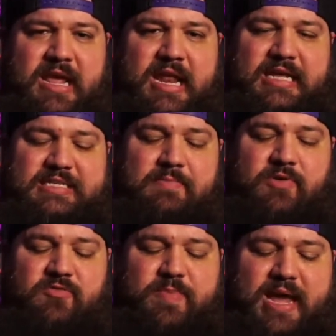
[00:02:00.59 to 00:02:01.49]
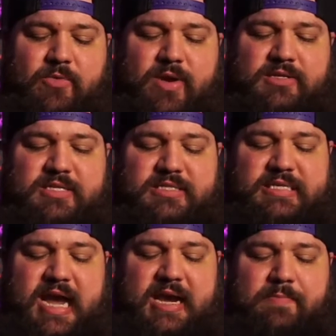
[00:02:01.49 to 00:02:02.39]
And as I move back to the
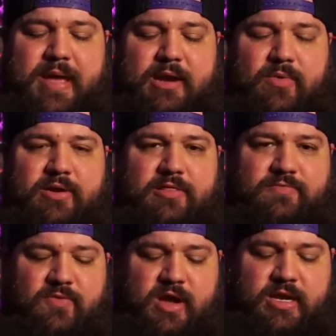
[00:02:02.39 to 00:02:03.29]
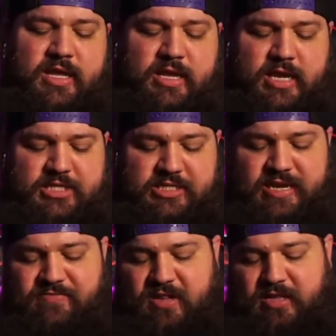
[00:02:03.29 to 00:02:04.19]
side and back around to the front, it should
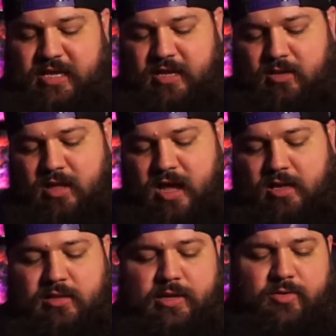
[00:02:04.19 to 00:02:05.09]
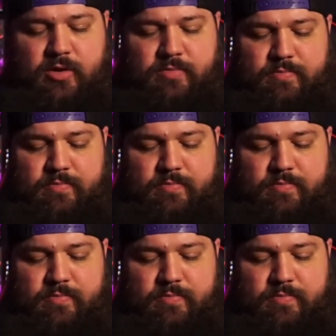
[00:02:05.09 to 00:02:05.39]
definitely get a lot clearer.